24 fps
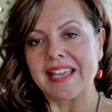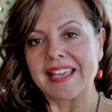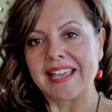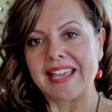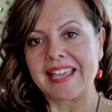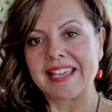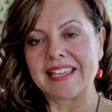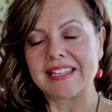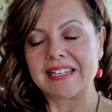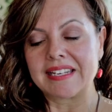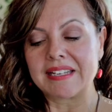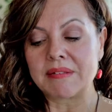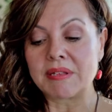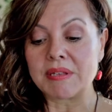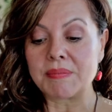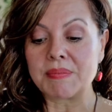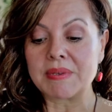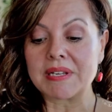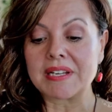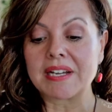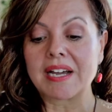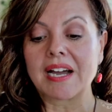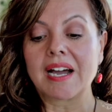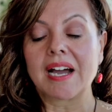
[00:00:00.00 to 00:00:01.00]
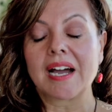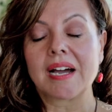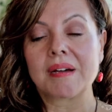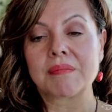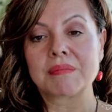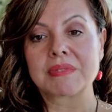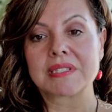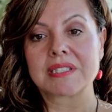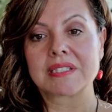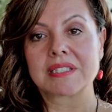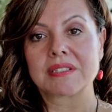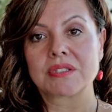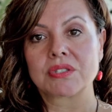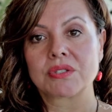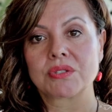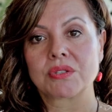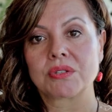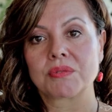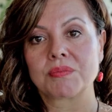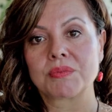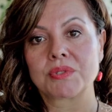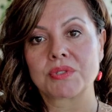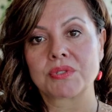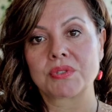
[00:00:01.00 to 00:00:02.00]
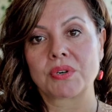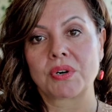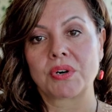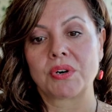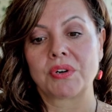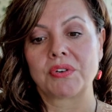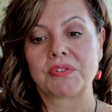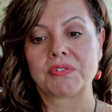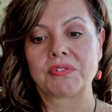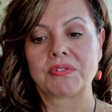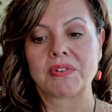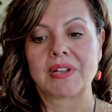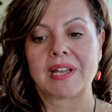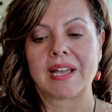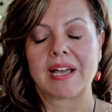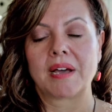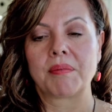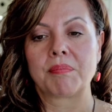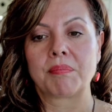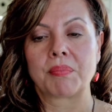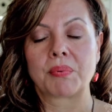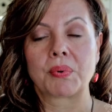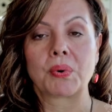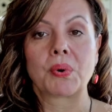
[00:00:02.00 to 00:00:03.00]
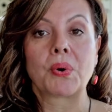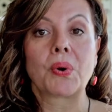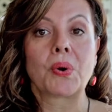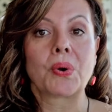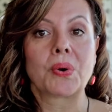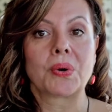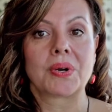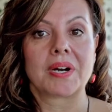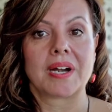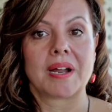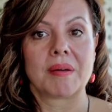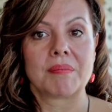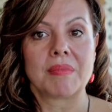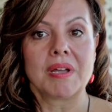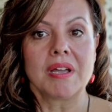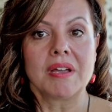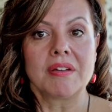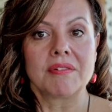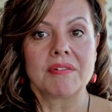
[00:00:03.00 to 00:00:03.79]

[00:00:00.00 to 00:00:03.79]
And it becomes some sort of a program,